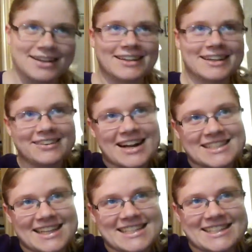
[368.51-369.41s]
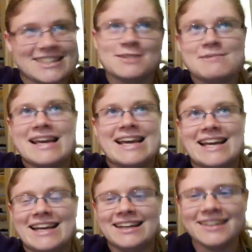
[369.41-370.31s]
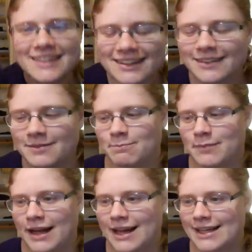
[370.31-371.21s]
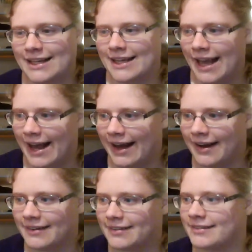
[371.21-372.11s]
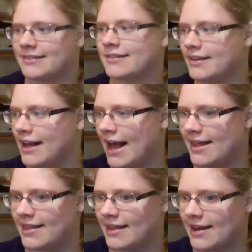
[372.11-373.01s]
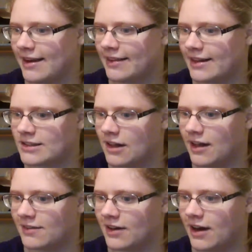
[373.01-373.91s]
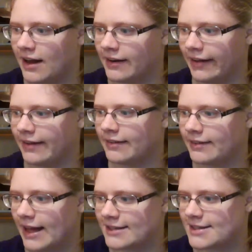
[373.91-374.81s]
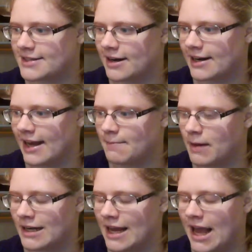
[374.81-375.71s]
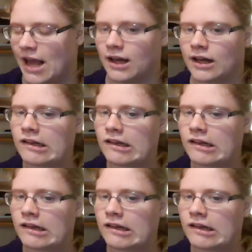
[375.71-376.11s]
Congratulations to me! But yeah, I think that's all I've got. Classes start again Monday.